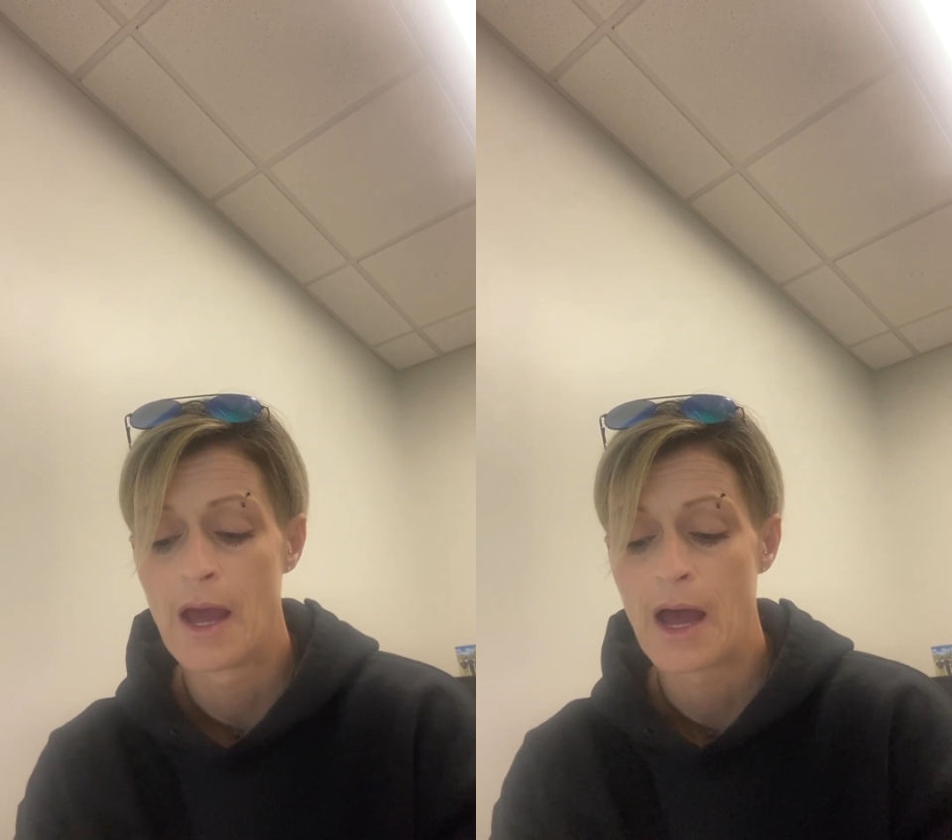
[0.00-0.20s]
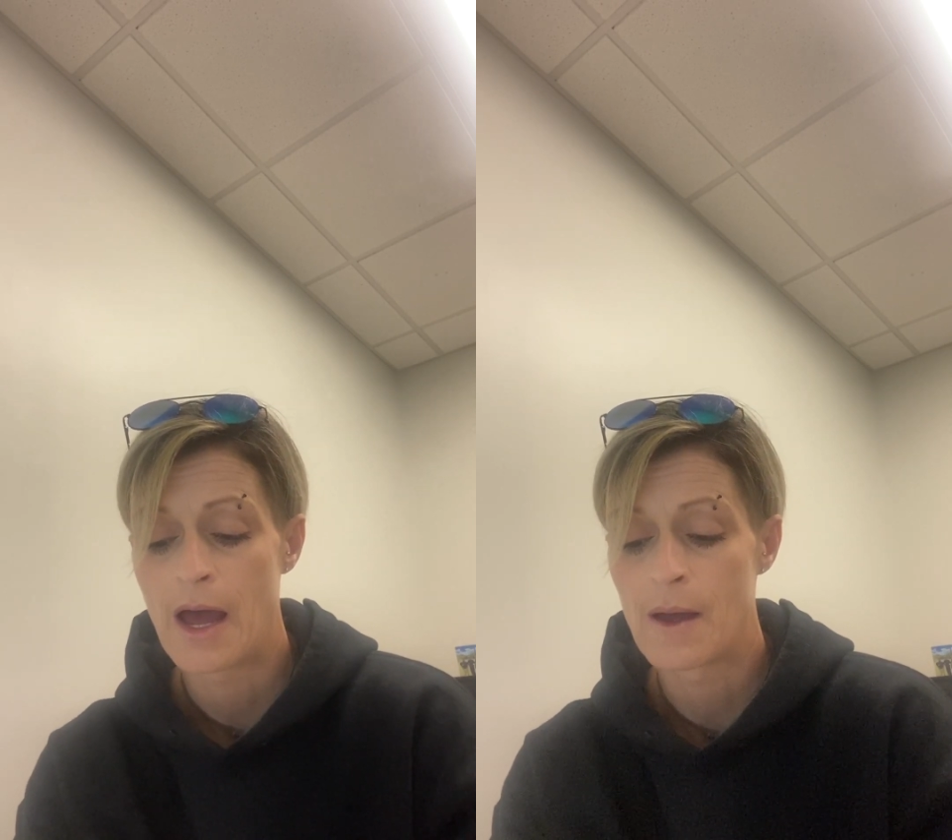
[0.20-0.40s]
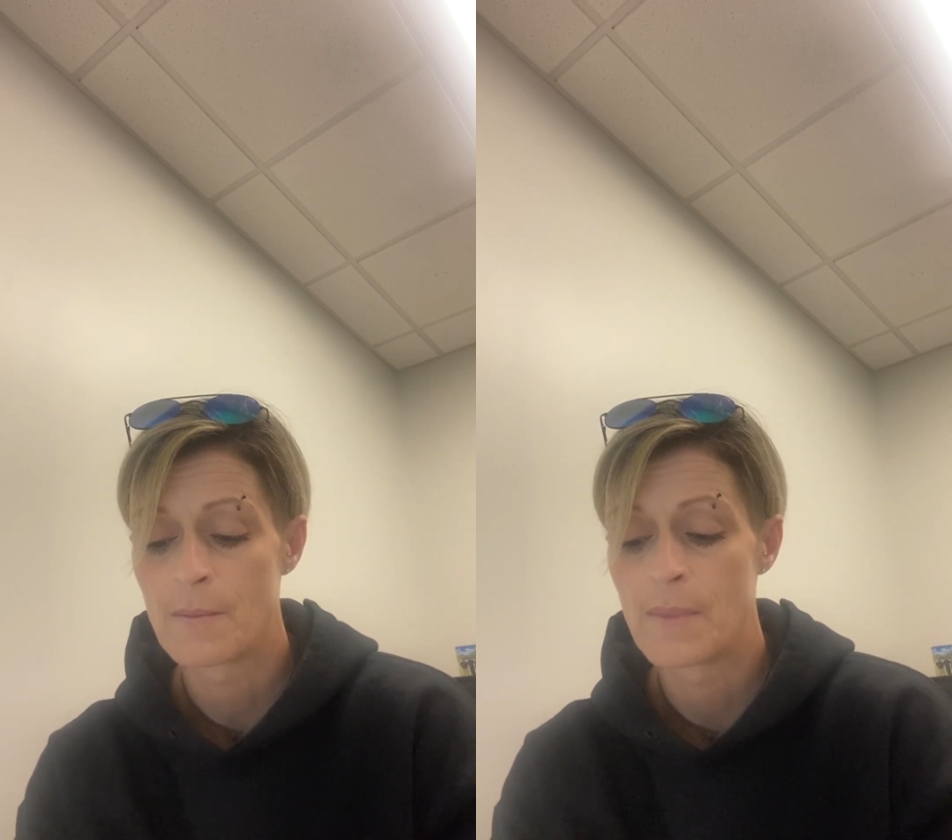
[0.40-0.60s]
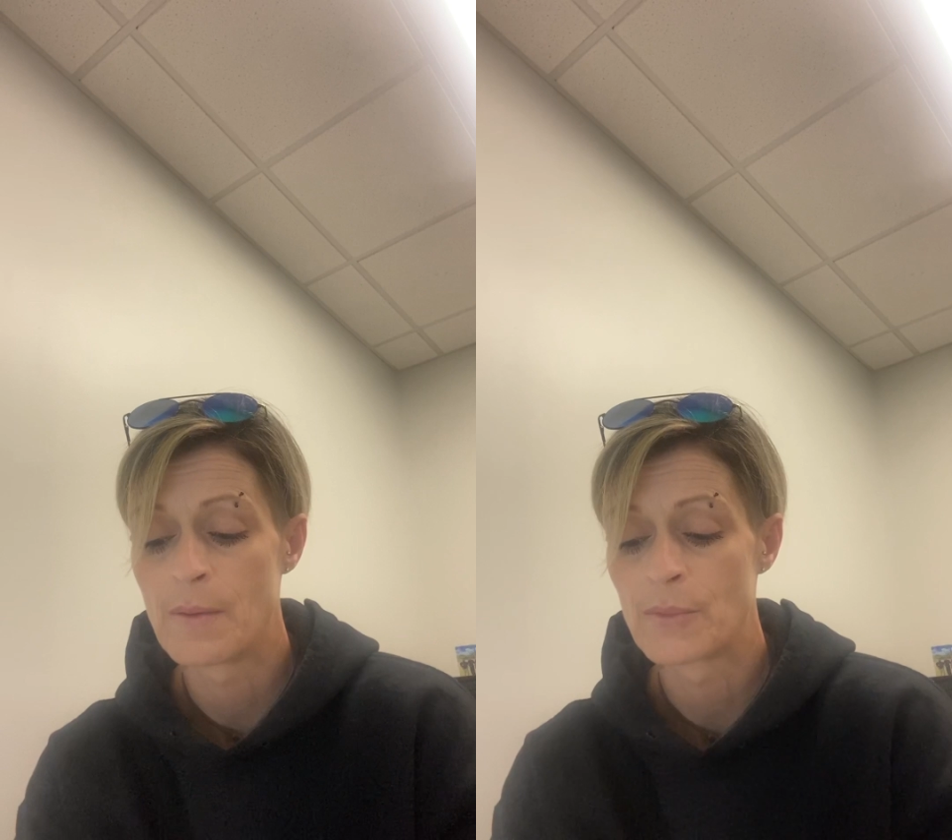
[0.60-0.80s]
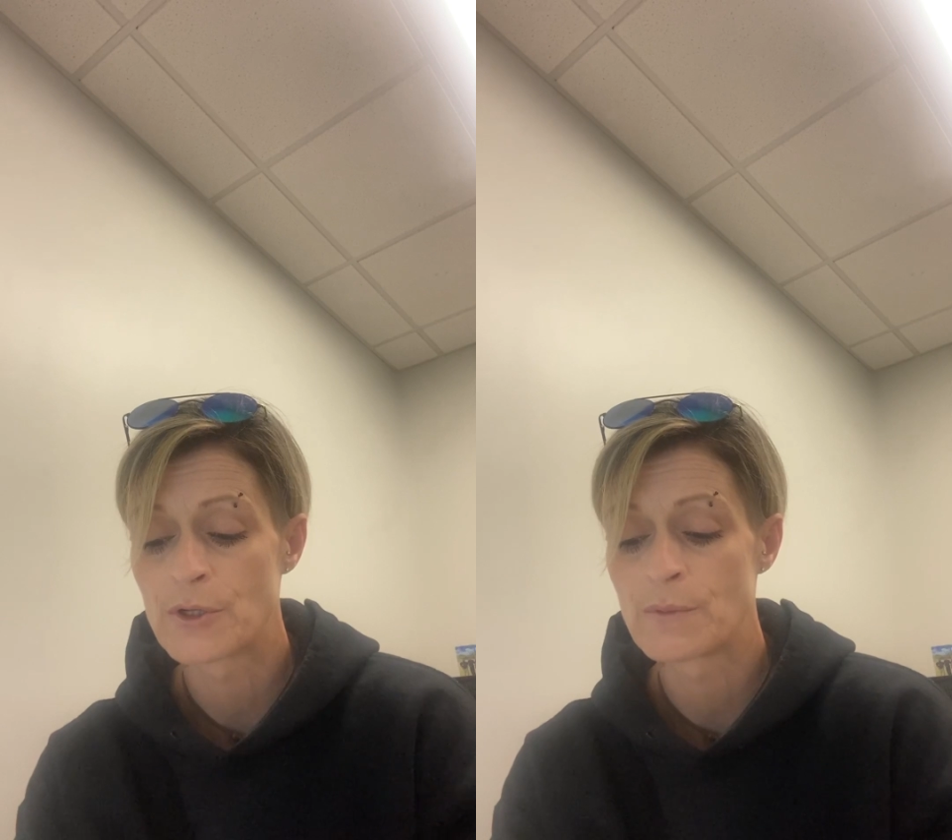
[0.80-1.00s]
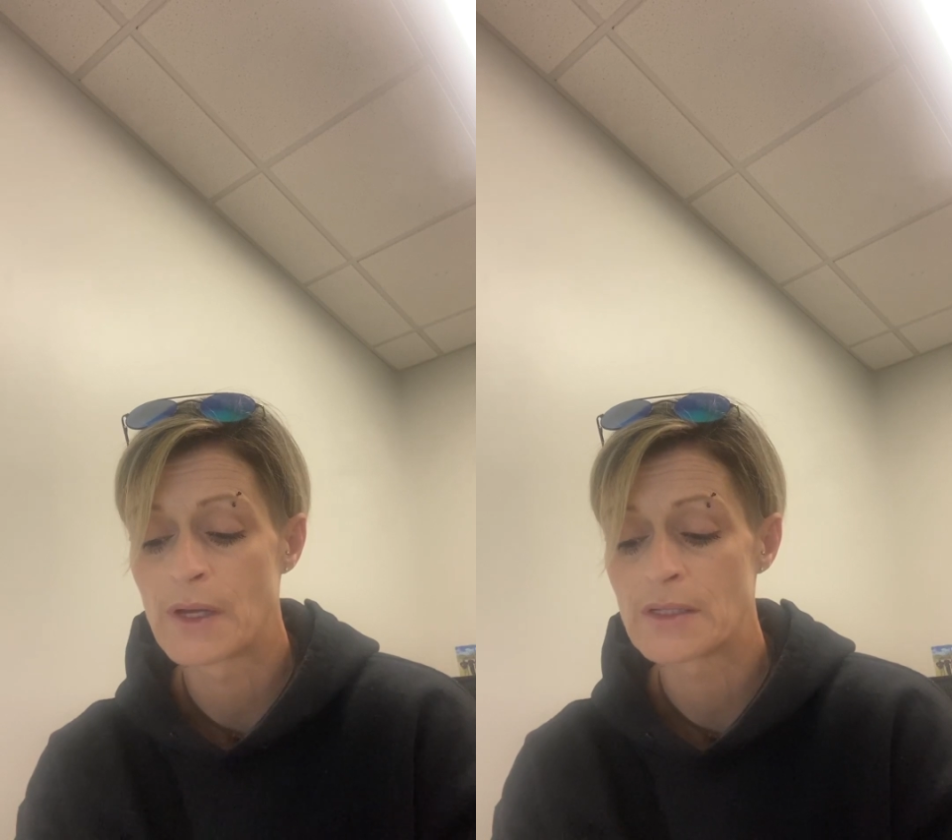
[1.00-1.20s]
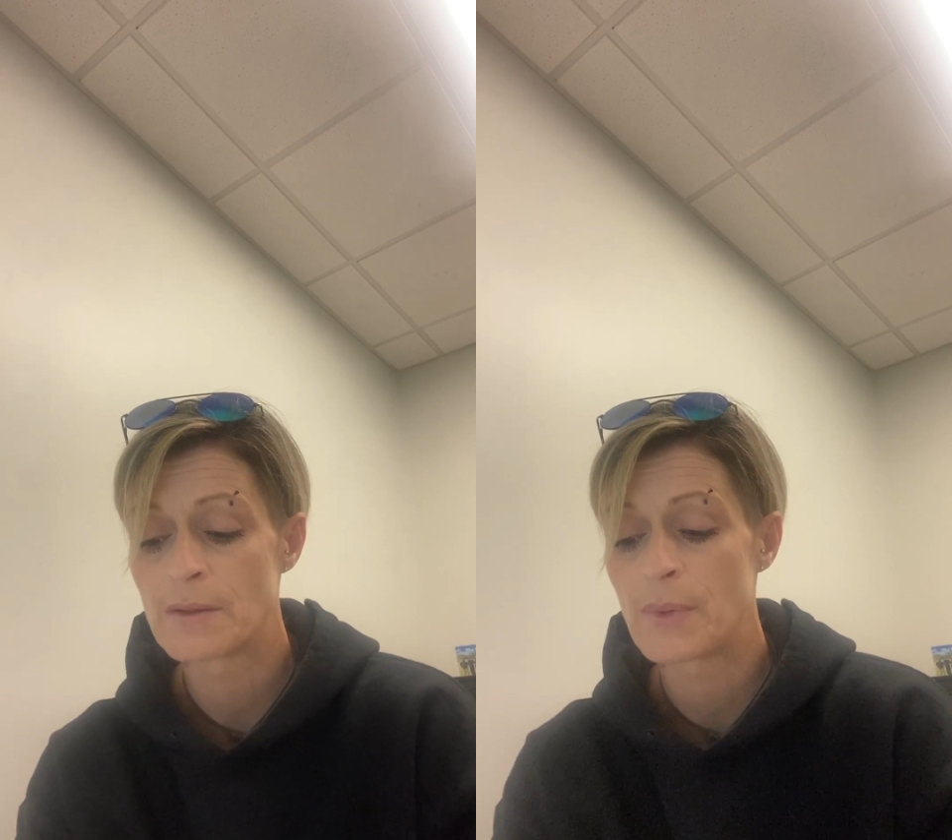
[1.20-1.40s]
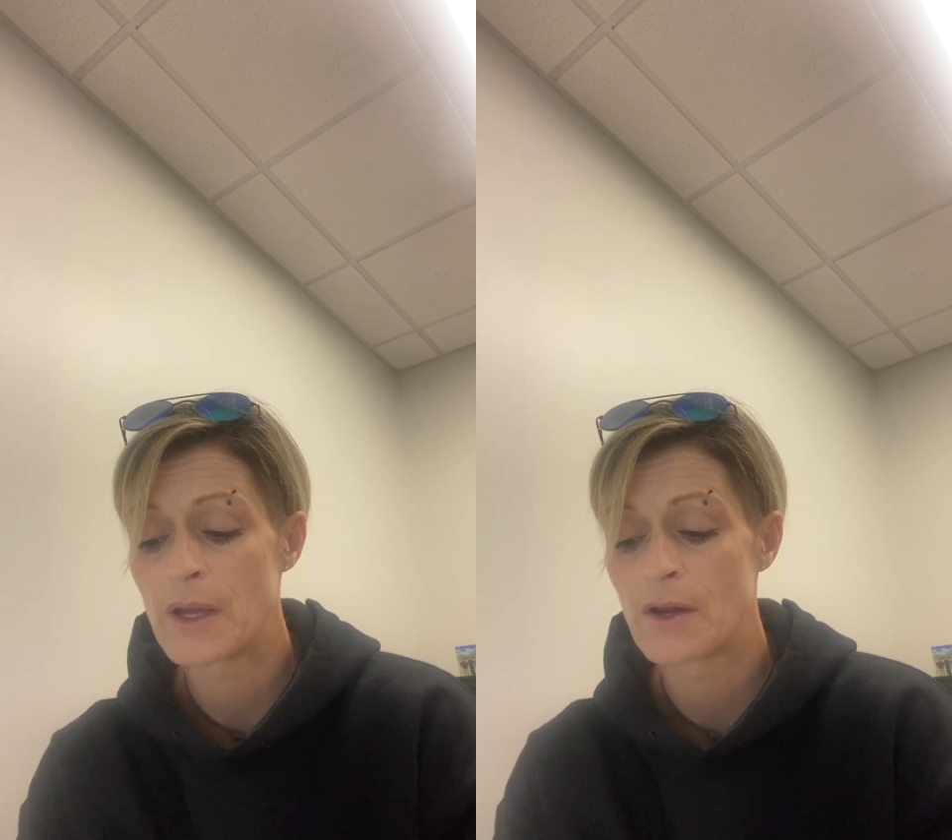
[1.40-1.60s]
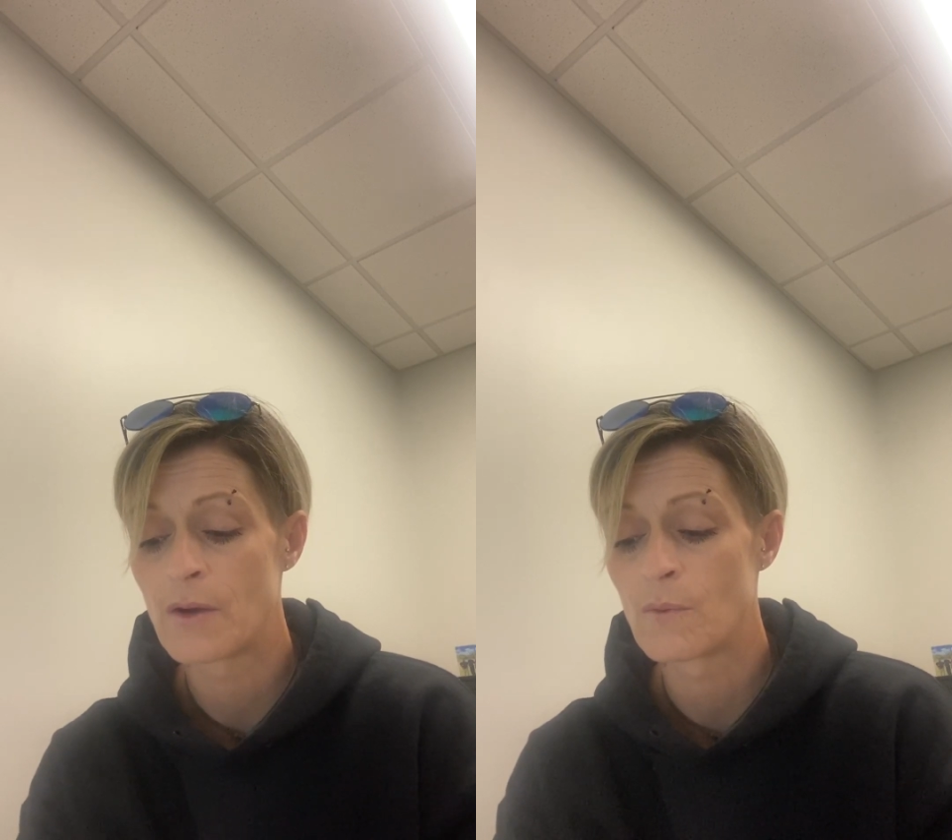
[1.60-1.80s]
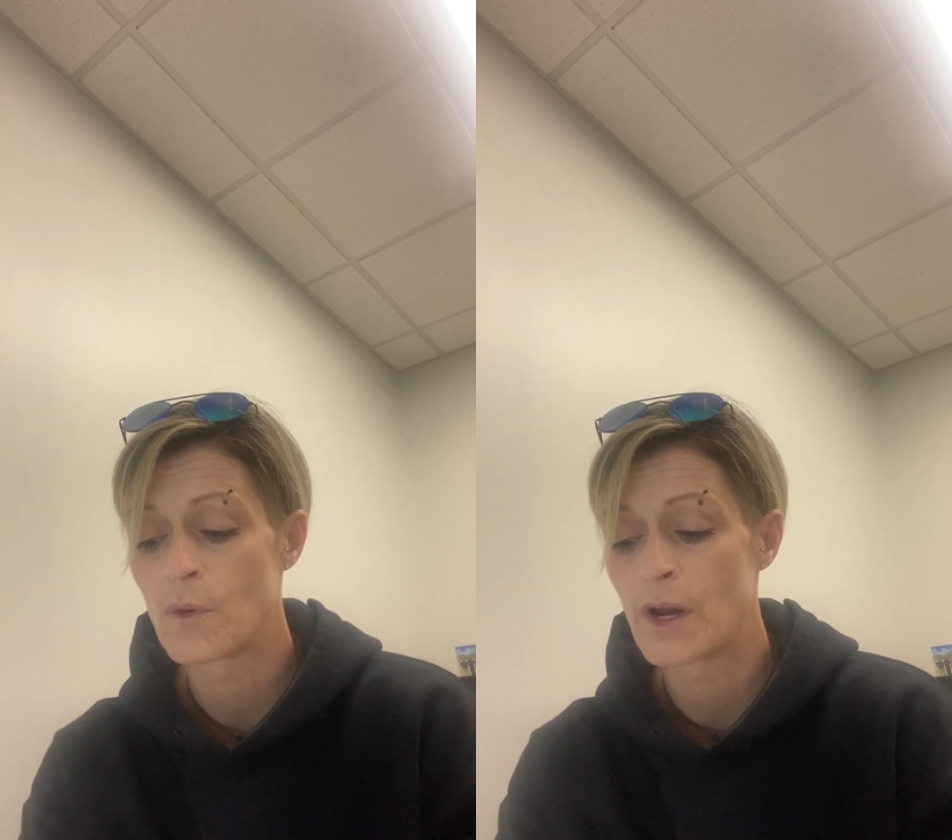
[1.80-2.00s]
Members must depend
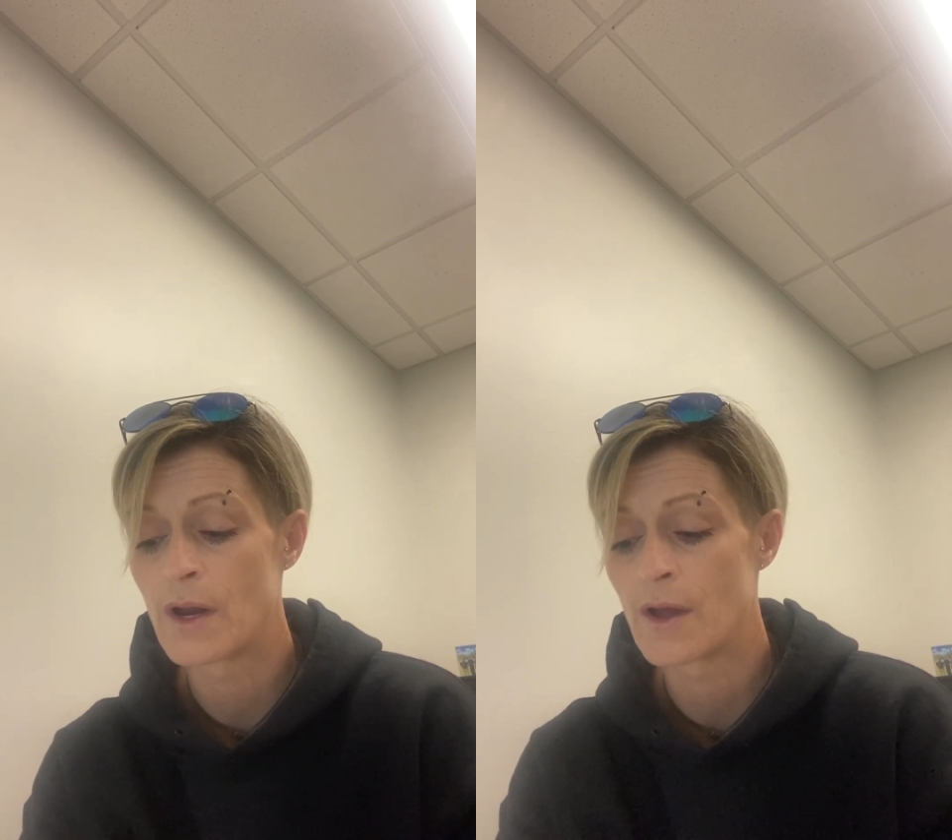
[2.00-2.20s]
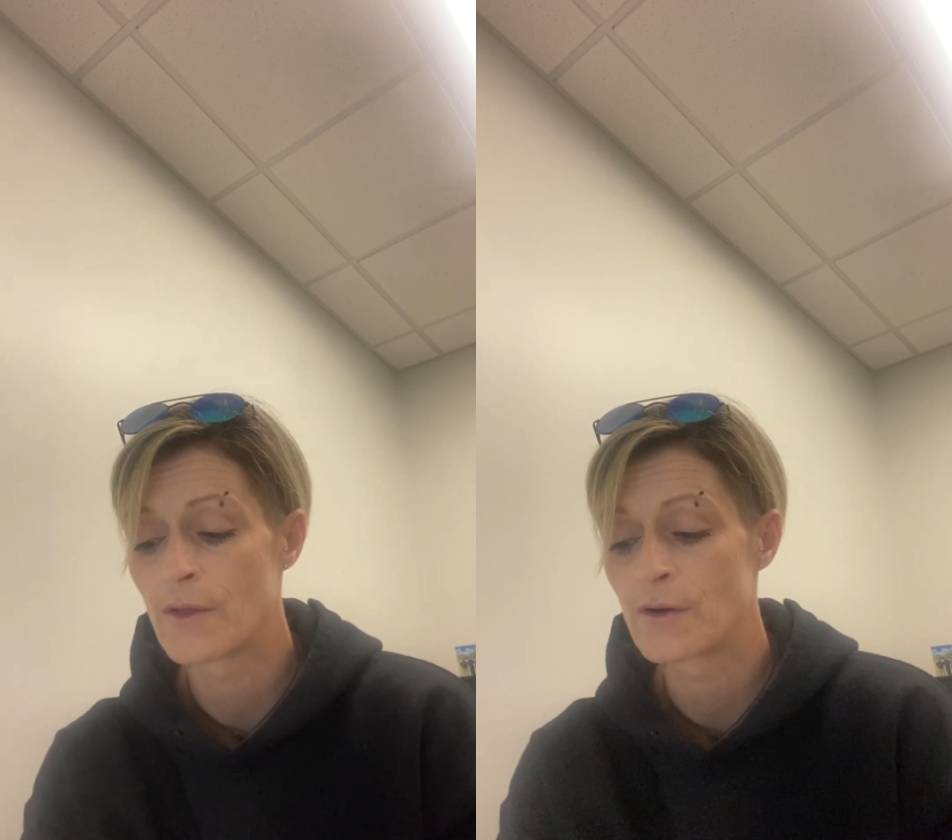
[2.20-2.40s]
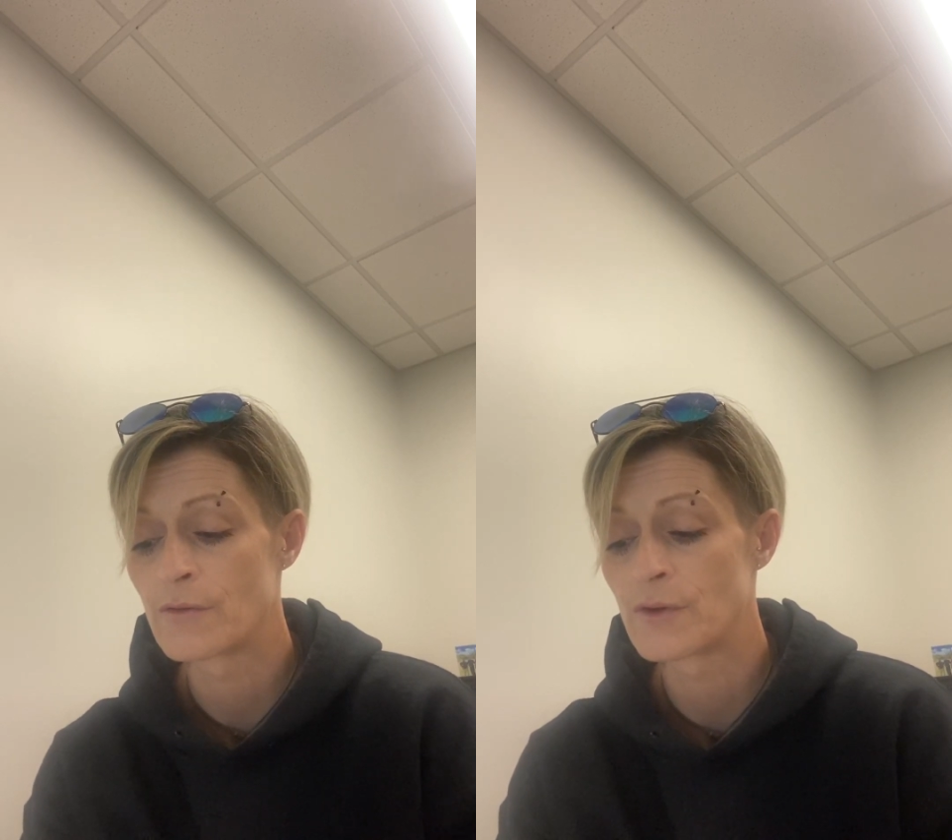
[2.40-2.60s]
on one another